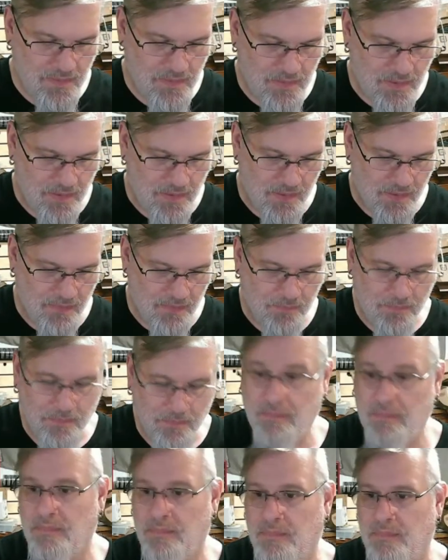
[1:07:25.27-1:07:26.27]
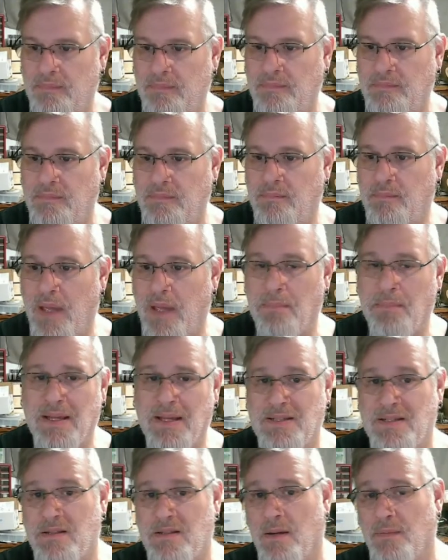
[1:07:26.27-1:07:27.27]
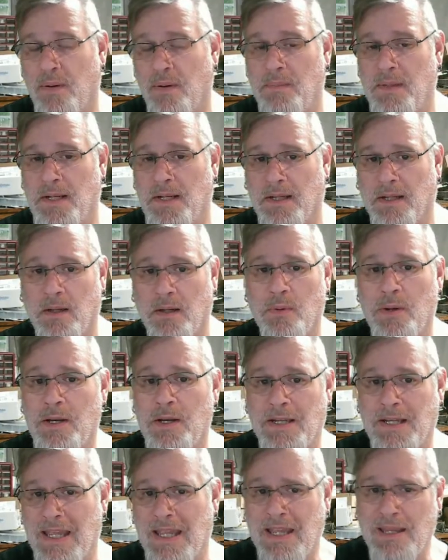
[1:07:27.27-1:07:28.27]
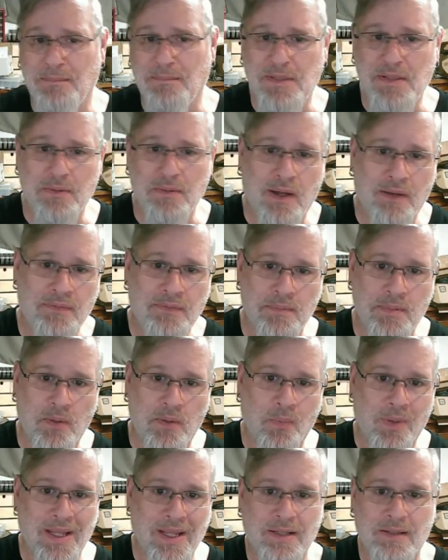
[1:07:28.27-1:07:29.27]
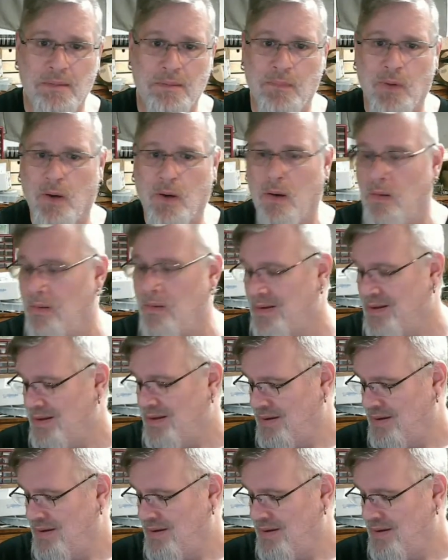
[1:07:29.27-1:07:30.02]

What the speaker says: And by stuff, I mean I got to run a game, so I have to be awake tomorrow.